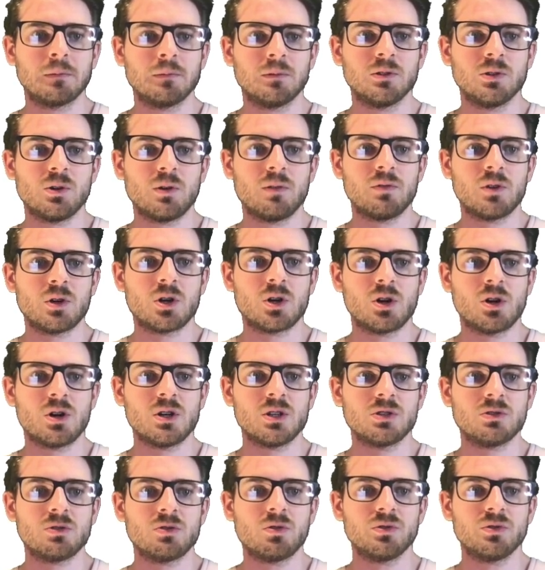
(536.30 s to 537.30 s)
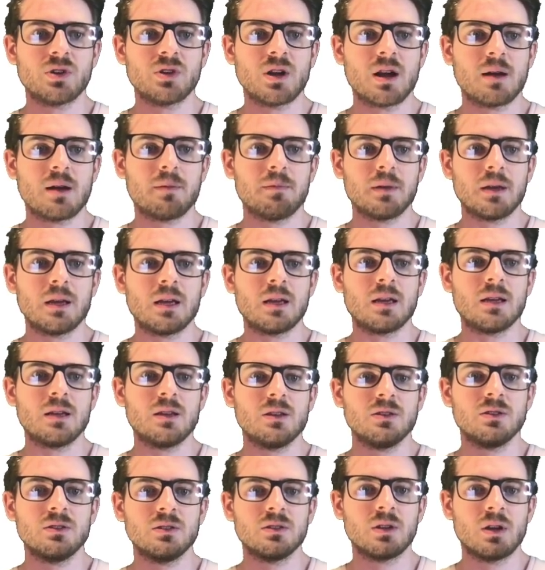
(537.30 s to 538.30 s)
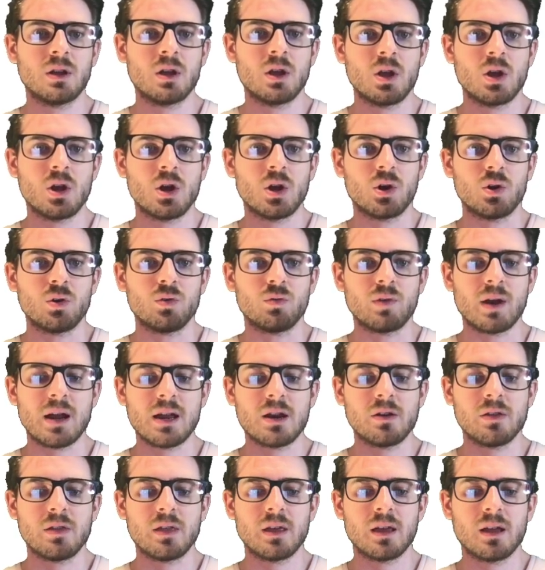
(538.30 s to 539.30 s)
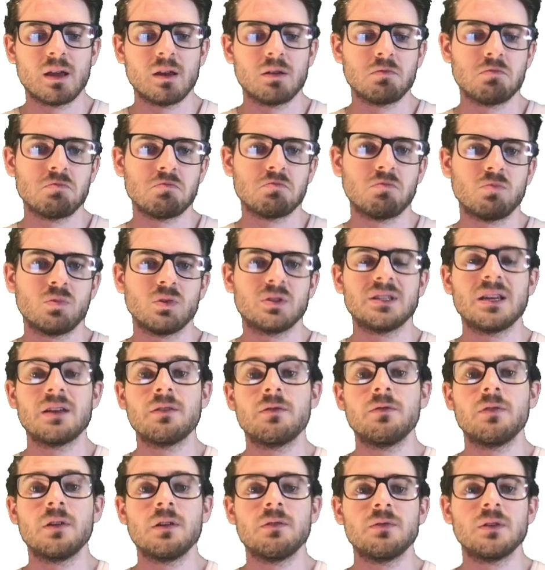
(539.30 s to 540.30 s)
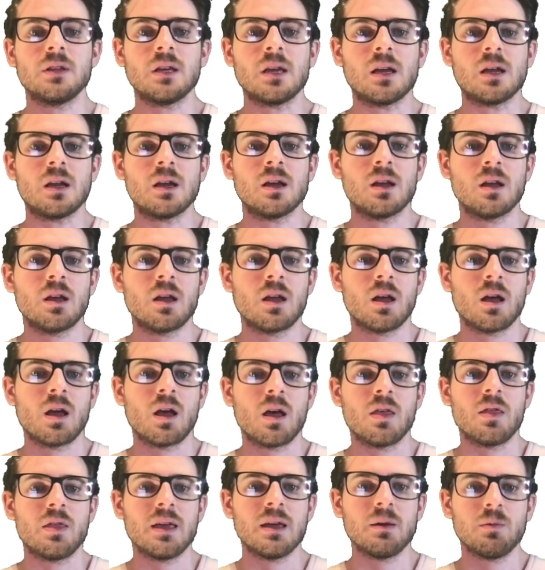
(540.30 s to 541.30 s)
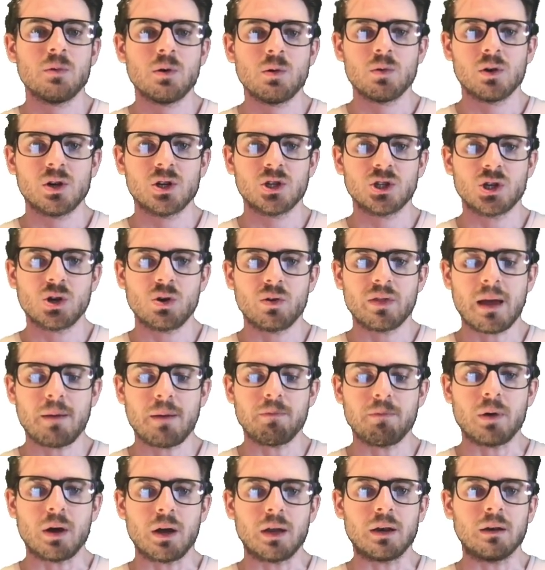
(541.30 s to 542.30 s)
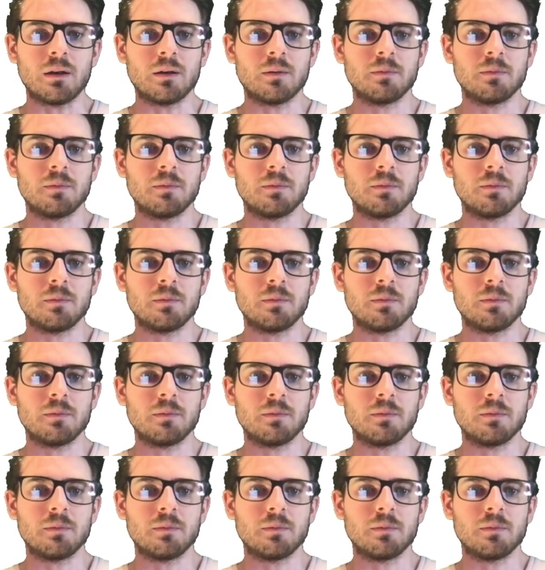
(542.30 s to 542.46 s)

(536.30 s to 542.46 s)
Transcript: If the current scroll top is greater than, we'll say 50, then we want to show that button.